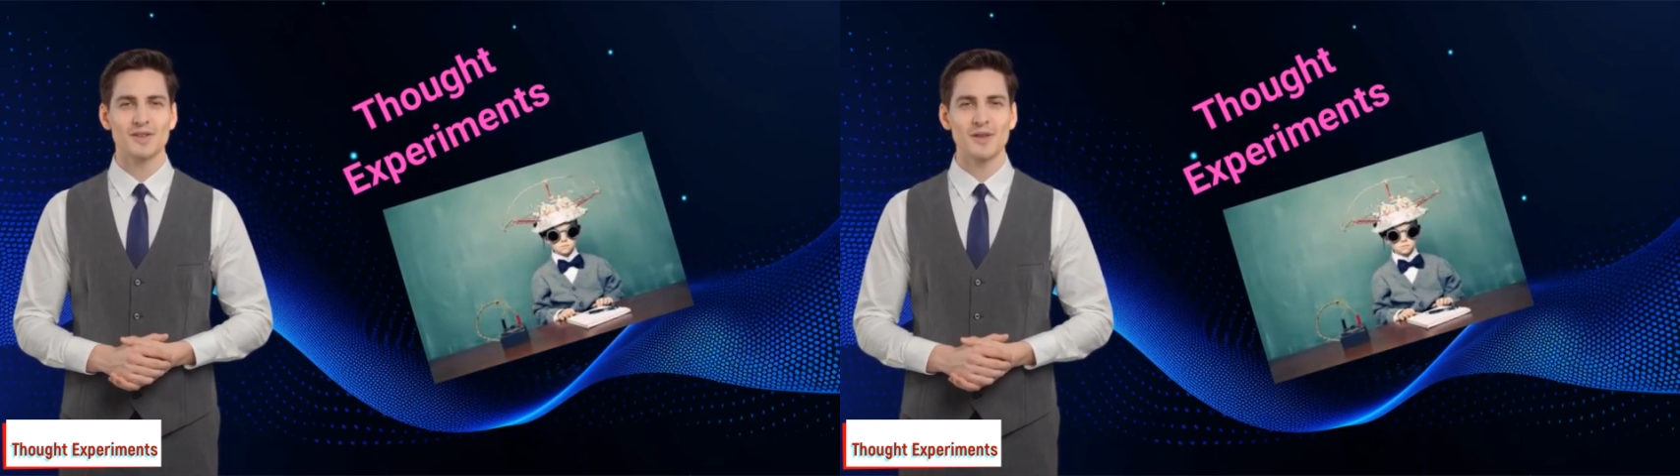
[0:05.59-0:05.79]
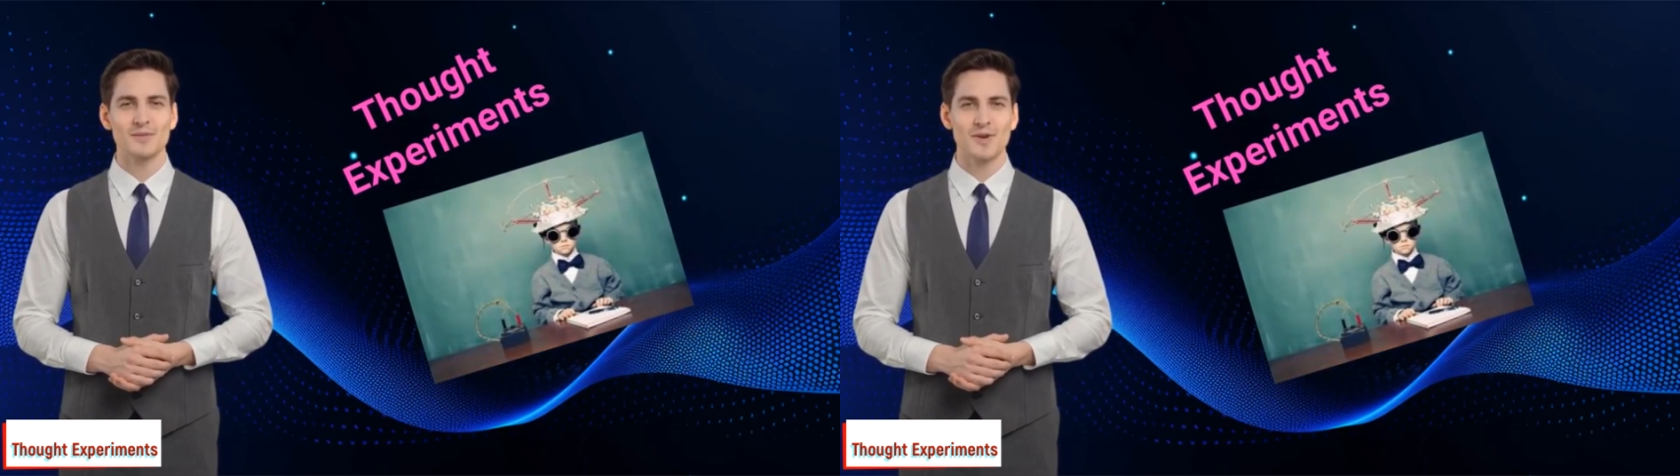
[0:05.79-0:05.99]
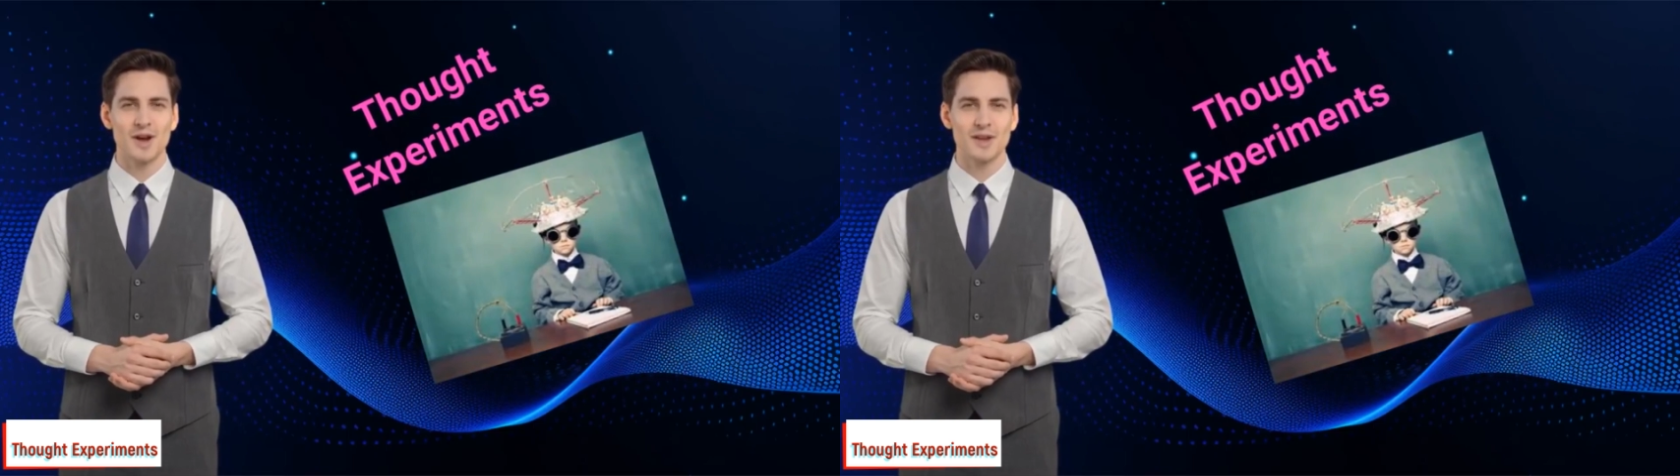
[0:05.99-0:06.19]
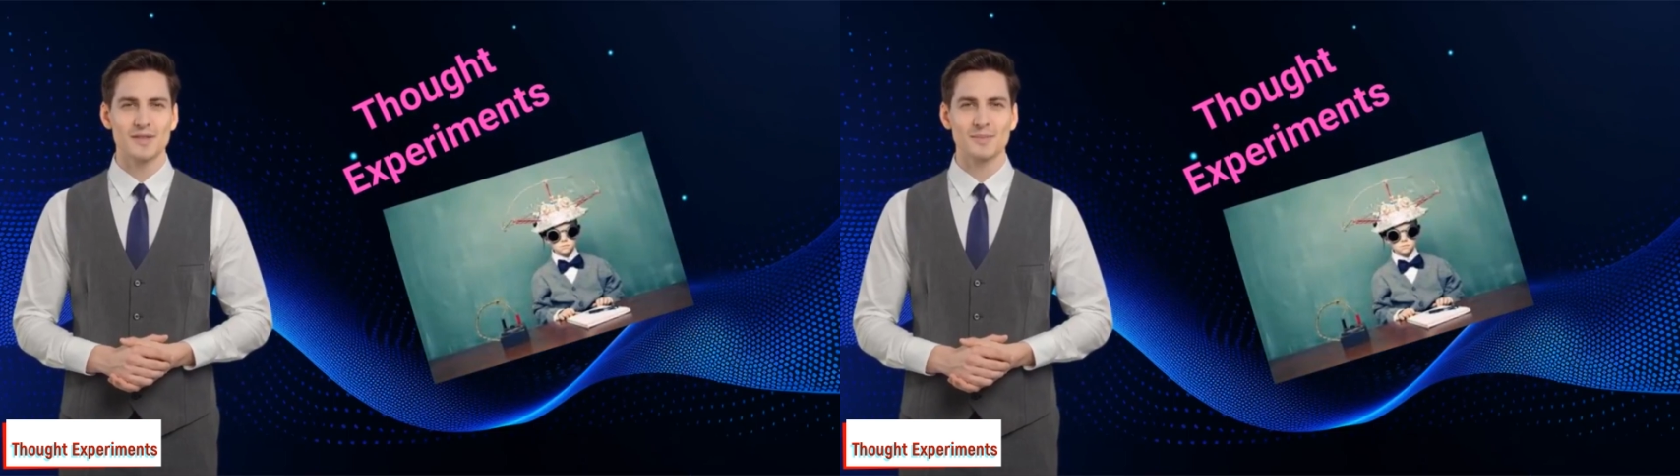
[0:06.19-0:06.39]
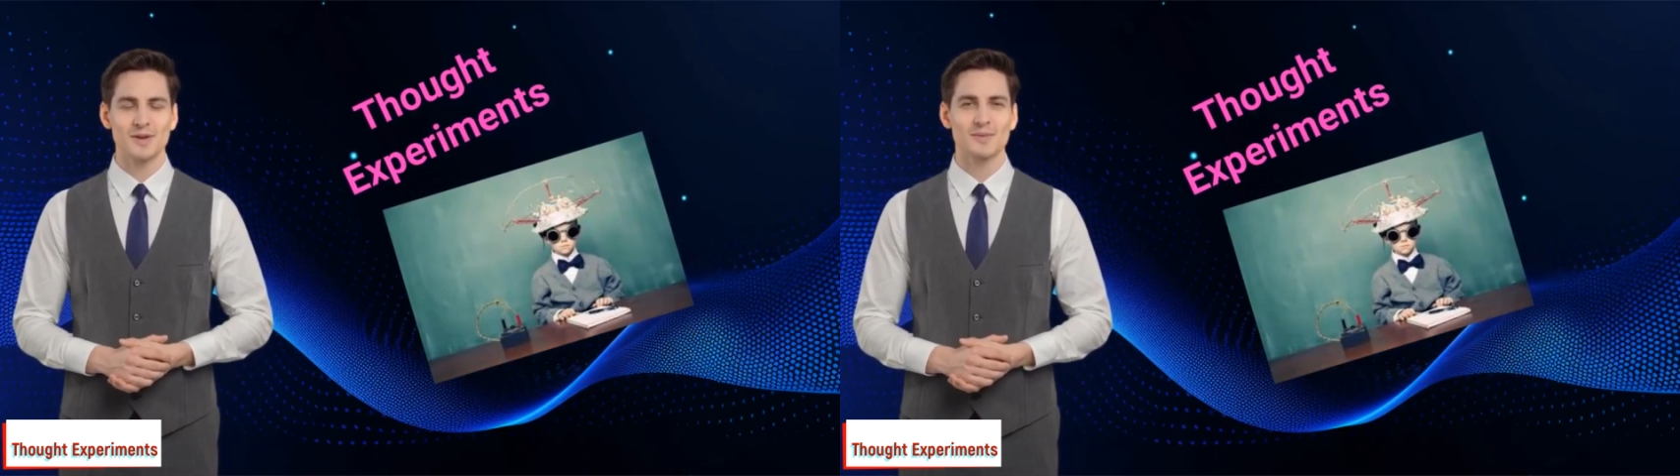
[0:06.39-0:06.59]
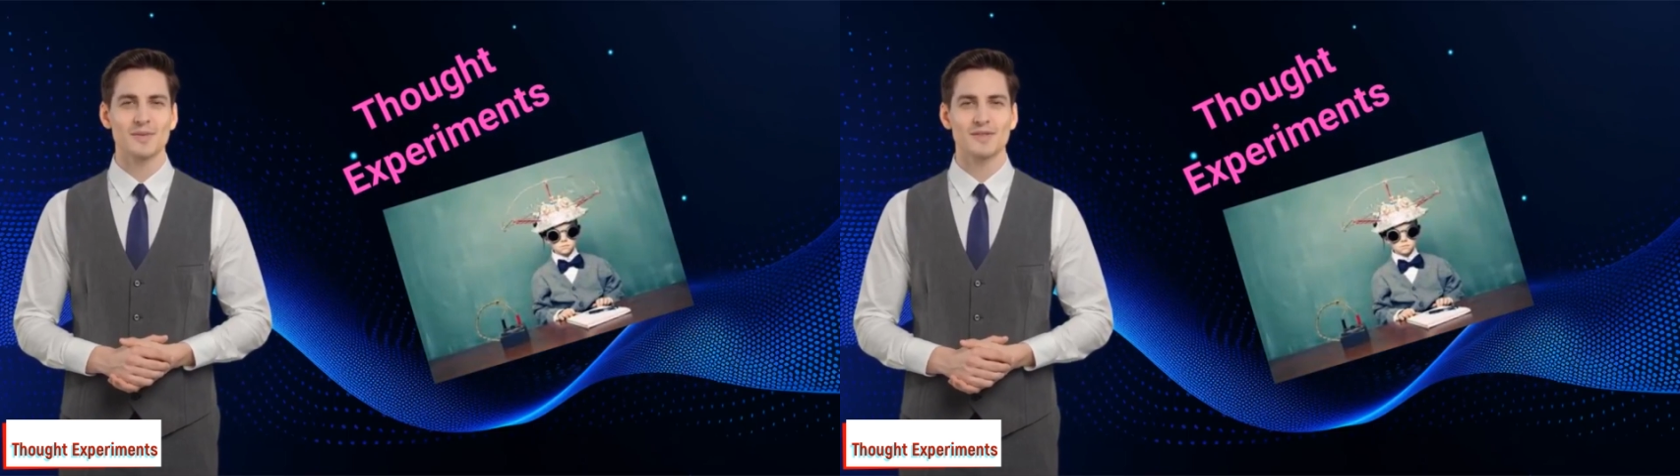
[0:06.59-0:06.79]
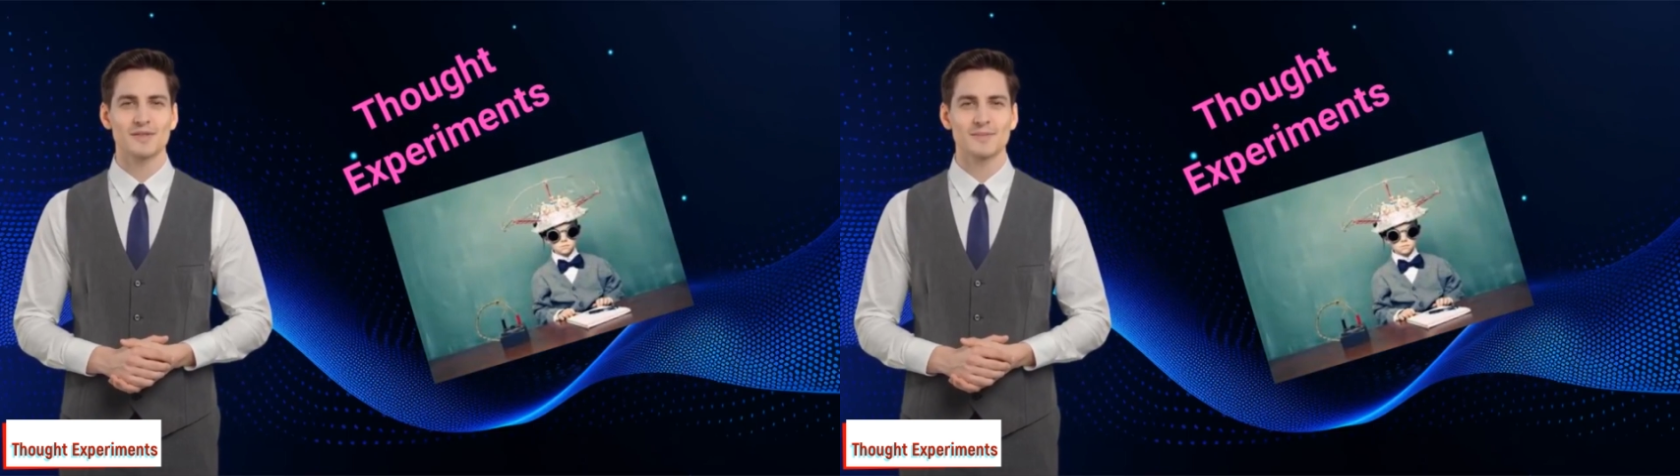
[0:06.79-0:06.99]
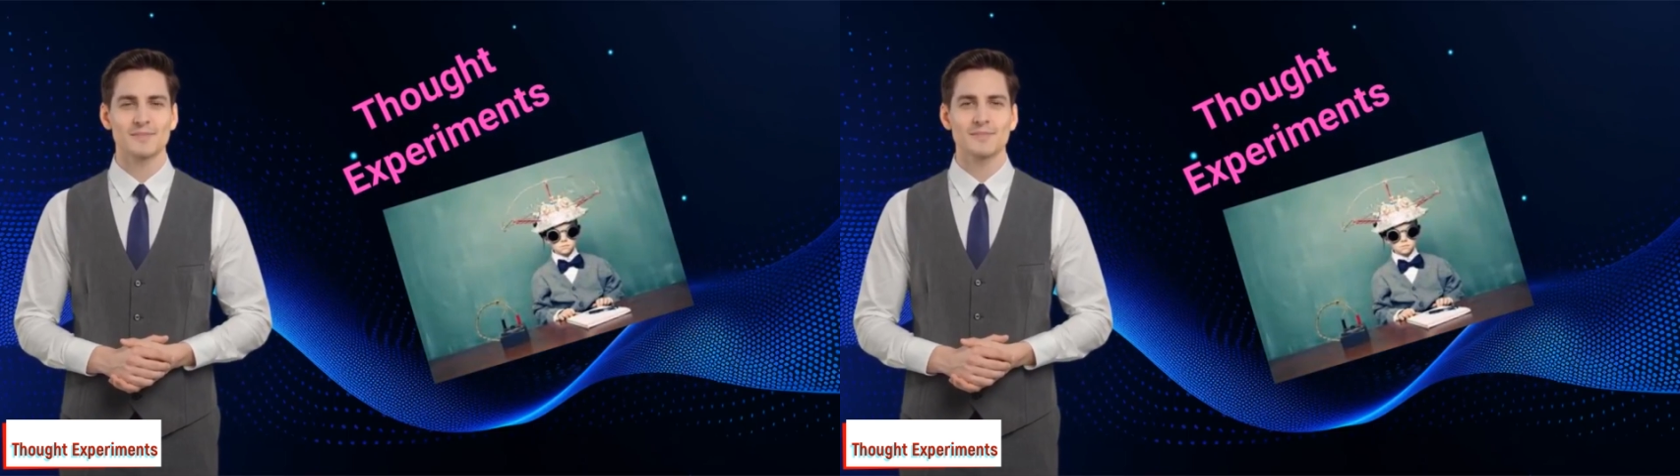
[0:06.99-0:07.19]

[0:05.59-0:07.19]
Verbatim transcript: is on thought experiments.